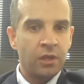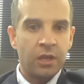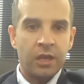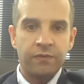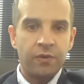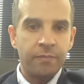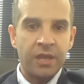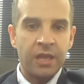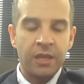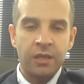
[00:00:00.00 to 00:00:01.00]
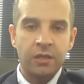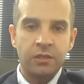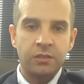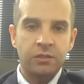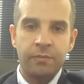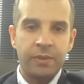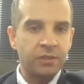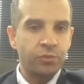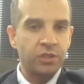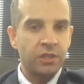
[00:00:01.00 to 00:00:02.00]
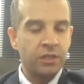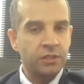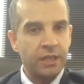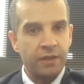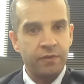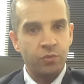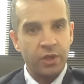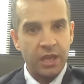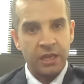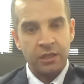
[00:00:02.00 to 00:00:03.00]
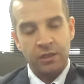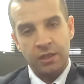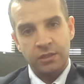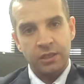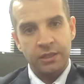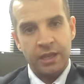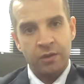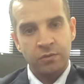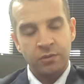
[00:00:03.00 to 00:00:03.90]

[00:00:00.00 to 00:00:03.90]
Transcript: And for me, he's the best president ever we had until now.